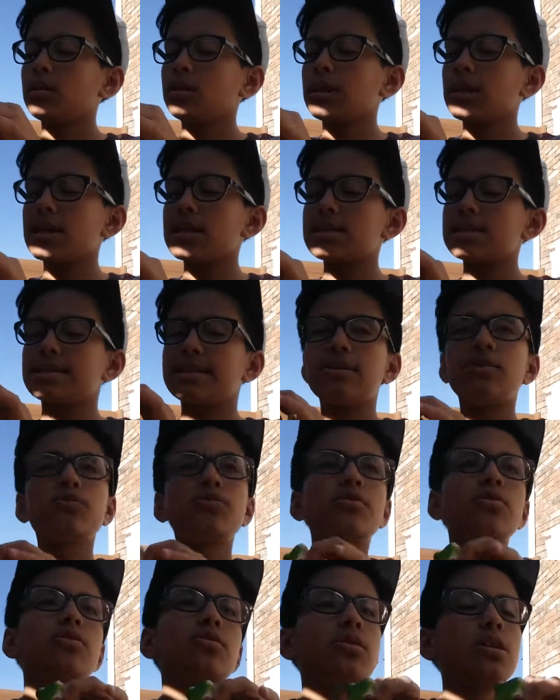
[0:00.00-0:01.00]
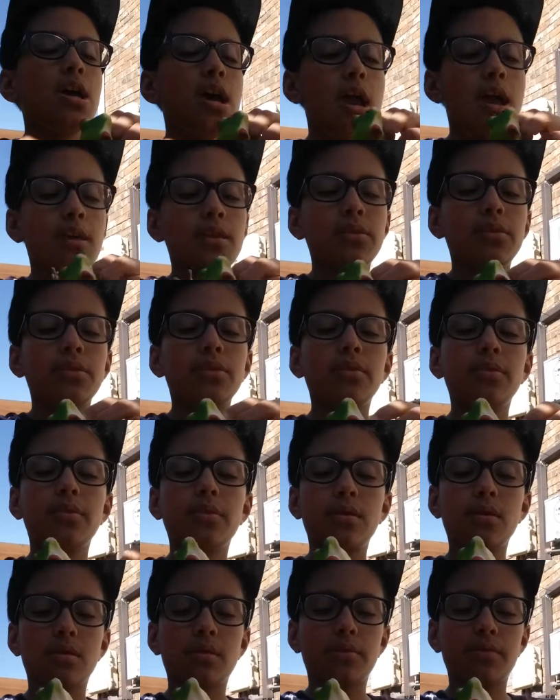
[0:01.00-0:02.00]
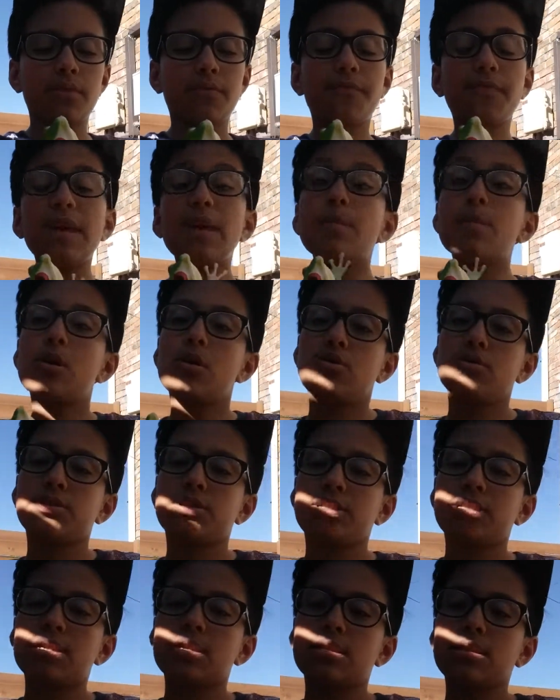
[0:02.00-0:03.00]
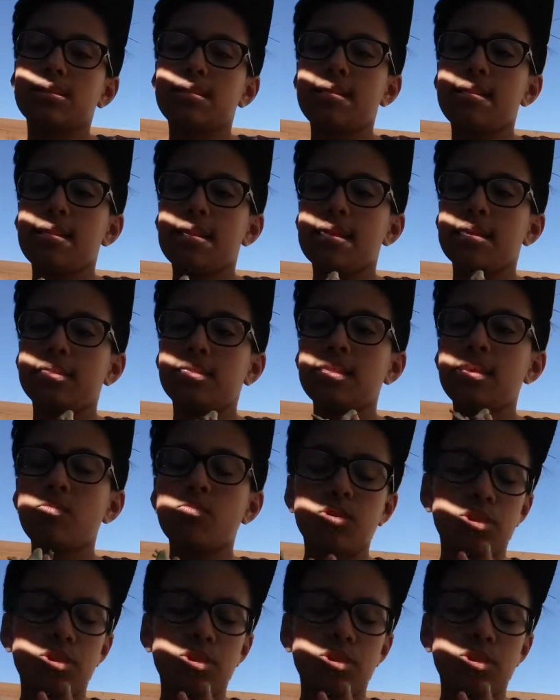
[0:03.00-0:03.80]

like tell the females like they